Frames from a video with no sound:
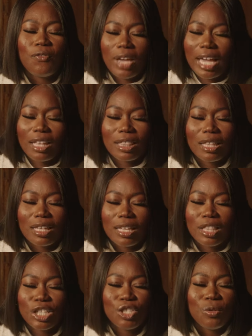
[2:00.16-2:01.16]
faith
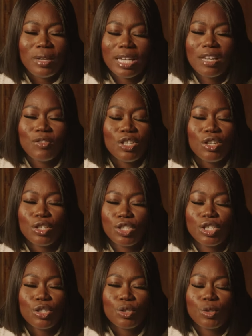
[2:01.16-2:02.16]
that you give to your
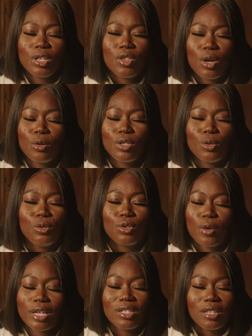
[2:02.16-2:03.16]
children, those who
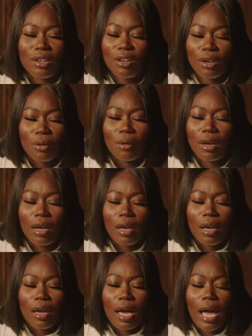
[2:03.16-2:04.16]
trust in you.
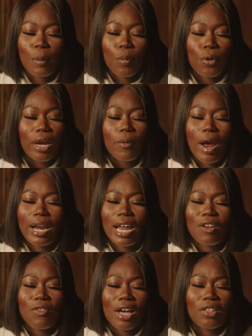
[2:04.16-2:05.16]
I pray right
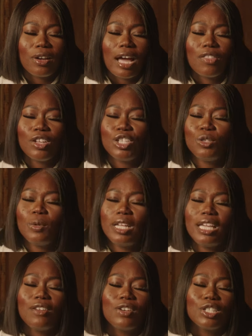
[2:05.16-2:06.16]
now, Father God, that you
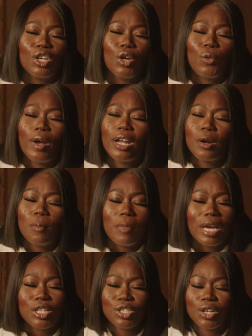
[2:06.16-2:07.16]
would give us a greater
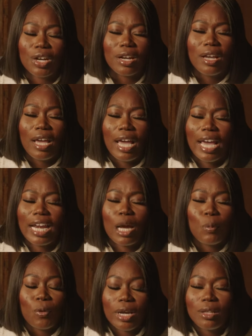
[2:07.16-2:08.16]
measure. And
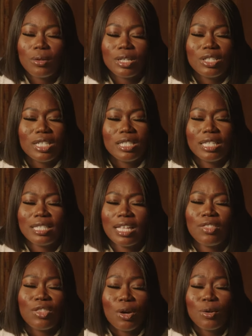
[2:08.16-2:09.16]
I pray, Lord Jesus,
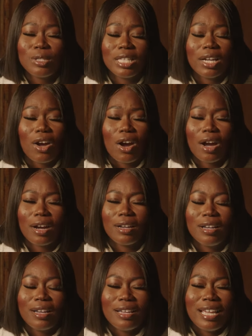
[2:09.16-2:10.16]
that those that
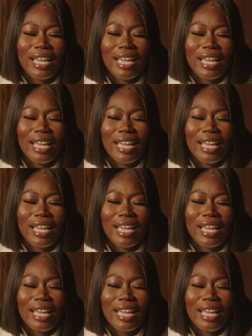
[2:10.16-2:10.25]
are